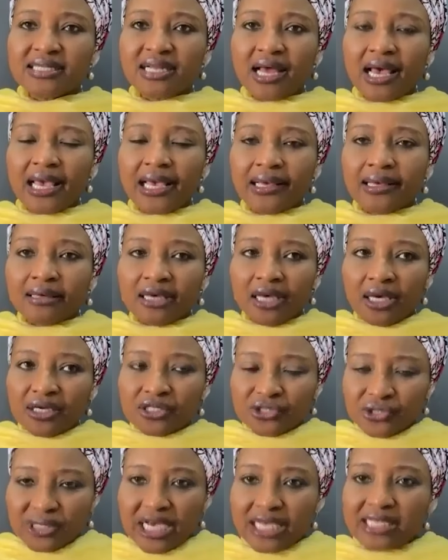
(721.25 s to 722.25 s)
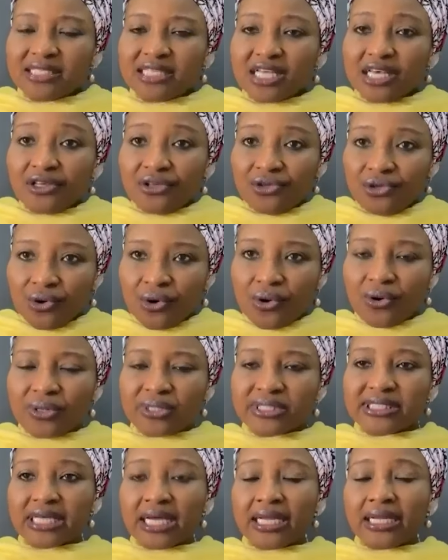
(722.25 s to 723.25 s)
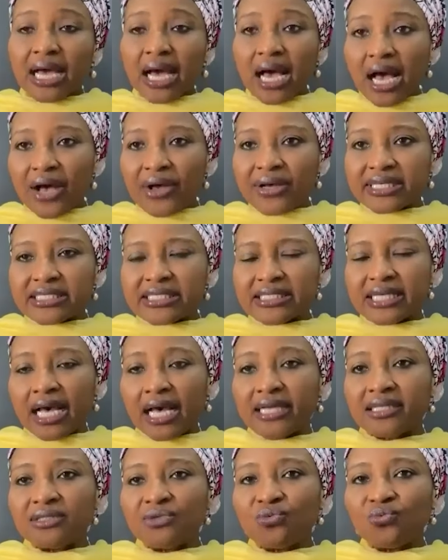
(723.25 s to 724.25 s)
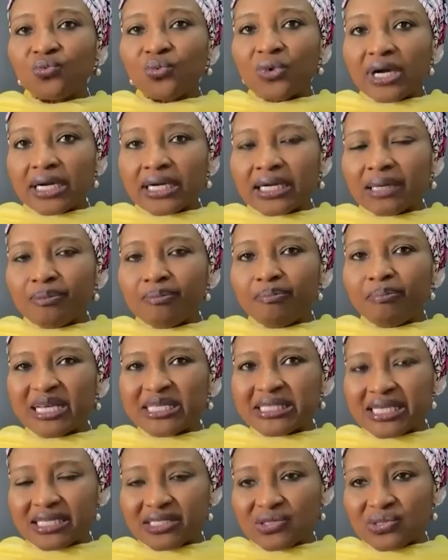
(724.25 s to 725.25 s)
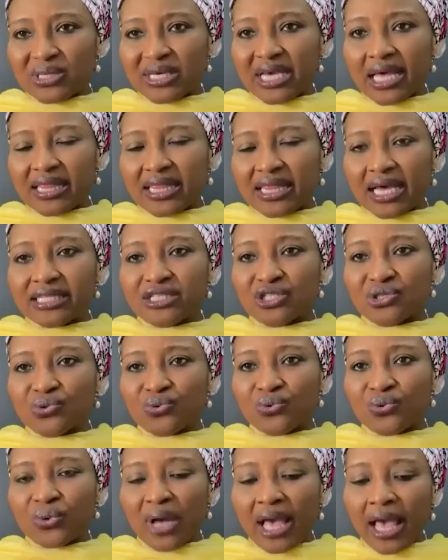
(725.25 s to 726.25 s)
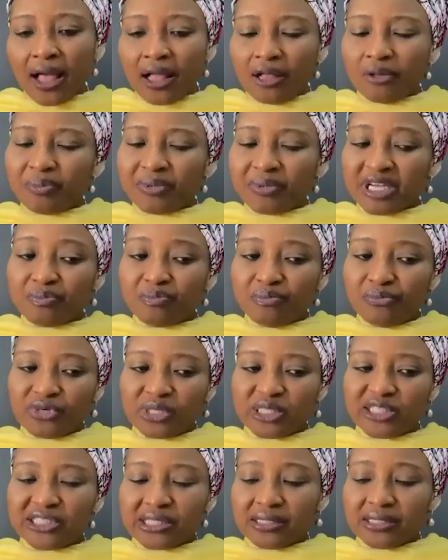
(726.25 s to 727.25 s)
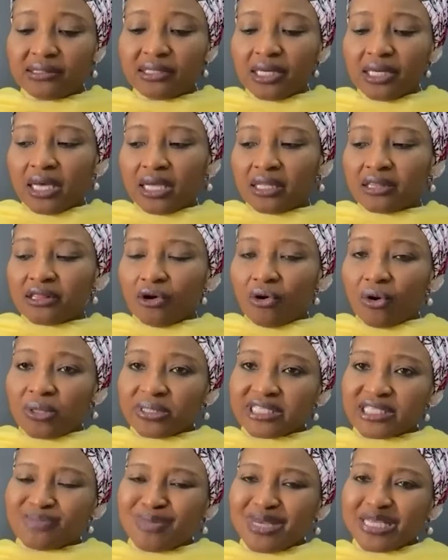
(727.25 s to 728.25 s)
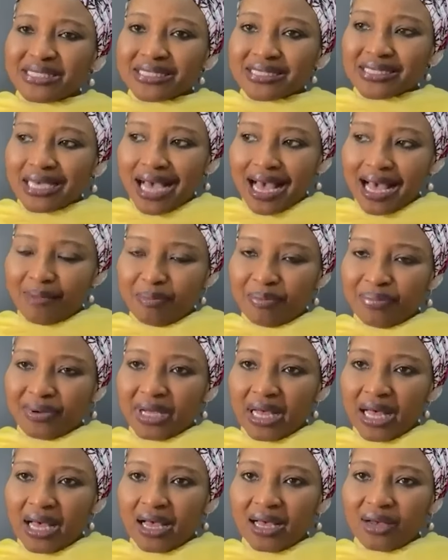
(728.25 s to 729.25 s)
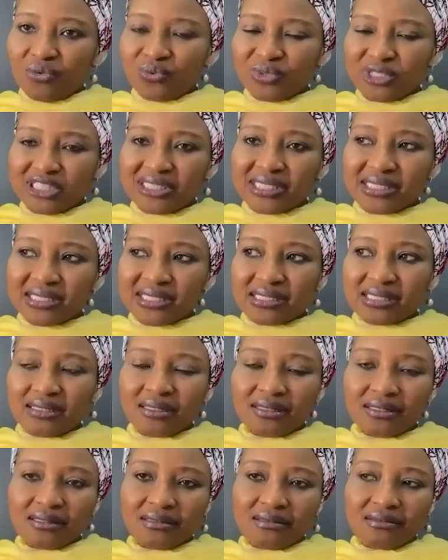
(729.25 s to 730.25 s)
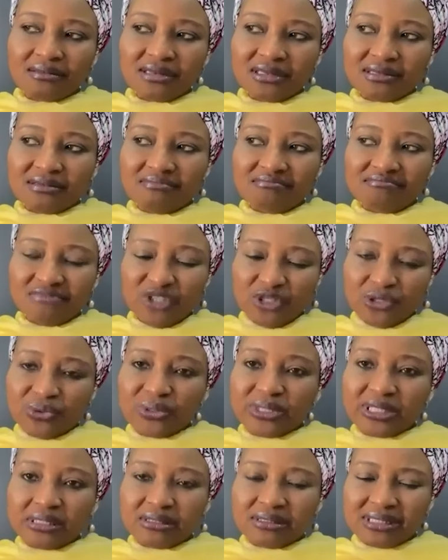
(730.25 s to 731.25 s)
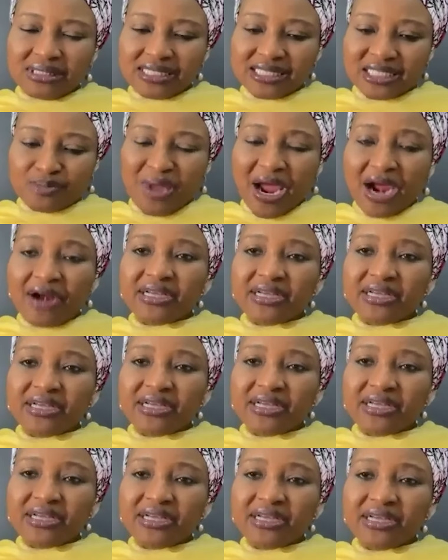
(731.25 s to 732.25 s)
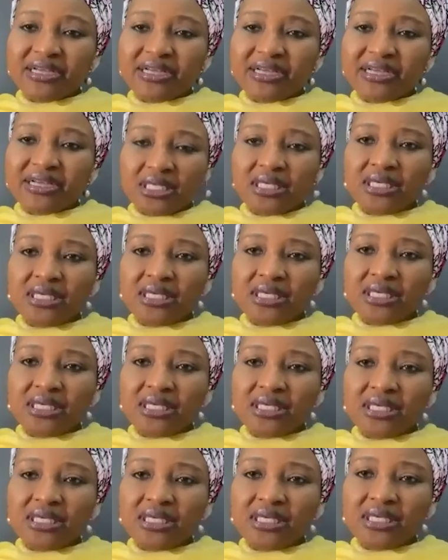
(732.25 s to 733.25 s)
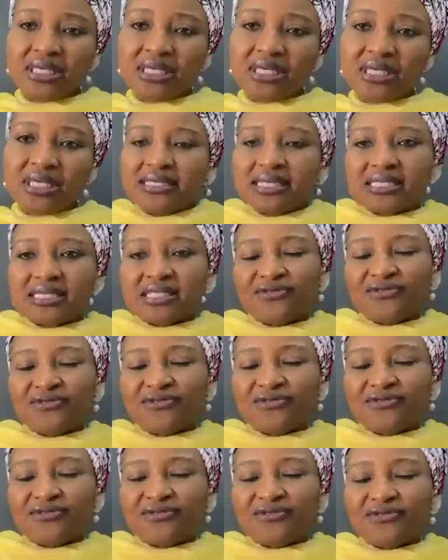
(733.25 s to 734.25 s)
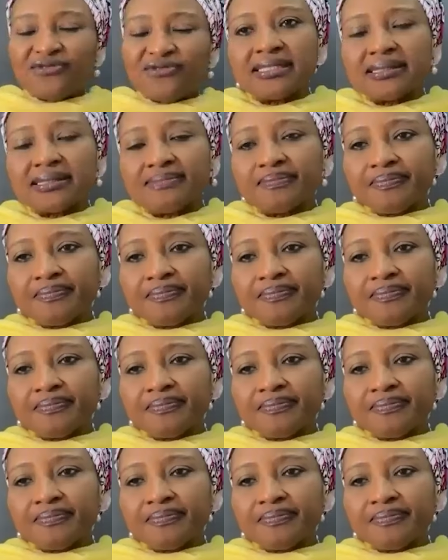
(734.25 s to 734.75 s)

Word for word: like should i say yours and ours can work better together to help in bridging the ultimate gap, uh, which is the you know the disparities that we see in childhood cancers, for instance.